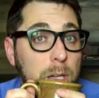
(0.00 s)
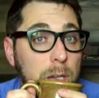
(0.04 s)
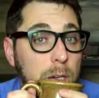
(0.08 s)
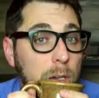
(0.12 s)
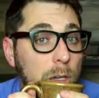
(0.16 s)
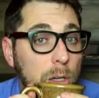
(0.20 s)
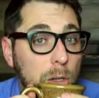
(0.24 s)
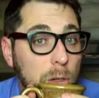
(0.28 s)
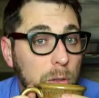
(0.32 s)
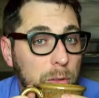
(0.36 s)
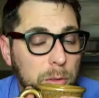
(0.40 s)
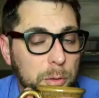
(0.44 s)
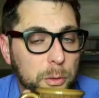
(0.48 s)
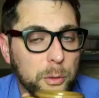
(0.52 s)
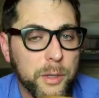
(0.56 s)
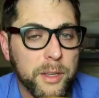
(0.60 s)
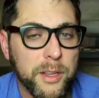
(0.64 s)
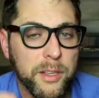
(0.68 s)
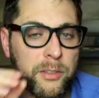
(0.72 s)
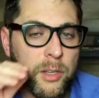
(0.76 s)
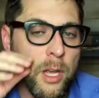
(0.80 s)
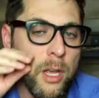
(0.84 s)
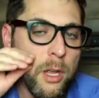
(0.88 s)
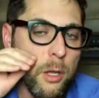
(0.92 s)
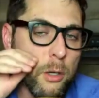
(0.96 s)
you know, doing
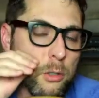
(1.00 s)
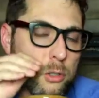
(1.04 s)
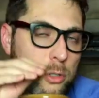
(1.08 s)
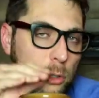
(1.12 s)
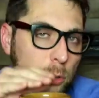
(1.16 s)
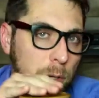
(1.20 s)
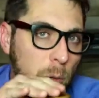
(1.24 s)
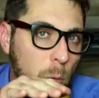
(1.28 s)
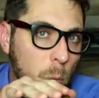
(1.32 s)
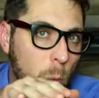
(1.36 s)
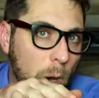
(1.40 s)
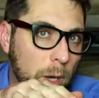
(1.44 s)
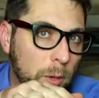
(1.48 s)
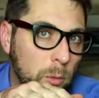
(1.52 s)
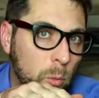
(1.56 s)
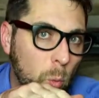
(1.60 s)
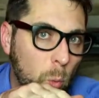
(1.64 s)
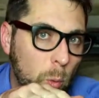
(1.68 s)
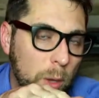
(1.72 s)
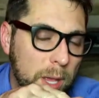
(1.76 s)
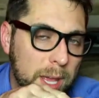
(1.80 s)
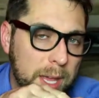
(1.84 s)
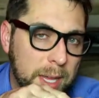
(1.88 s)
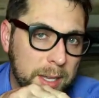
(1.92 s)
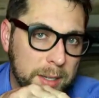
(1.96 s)
this. There's only one
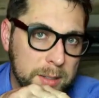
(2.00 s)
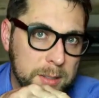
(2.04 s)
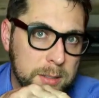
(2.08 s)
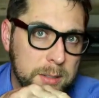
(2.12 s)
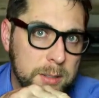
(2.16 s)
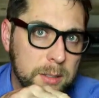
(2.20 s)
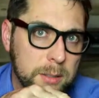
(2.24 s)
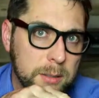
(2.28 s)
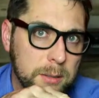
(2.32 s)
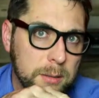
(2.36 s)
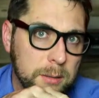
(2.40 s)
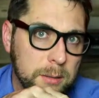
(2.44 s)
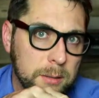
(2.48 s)
wind.